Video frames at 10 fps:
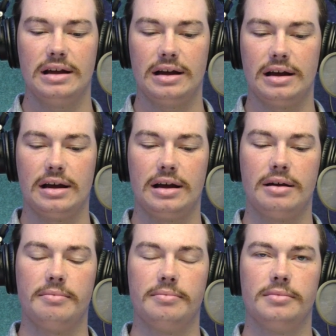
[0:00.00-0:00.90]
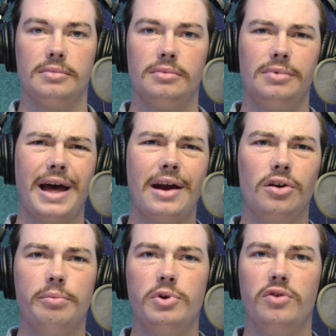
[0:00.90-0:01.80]

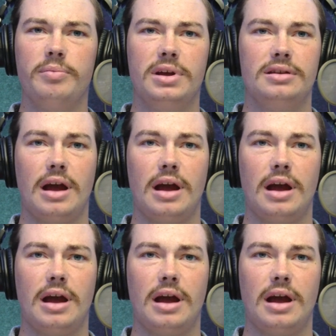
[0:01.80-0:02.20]
Lateral movement,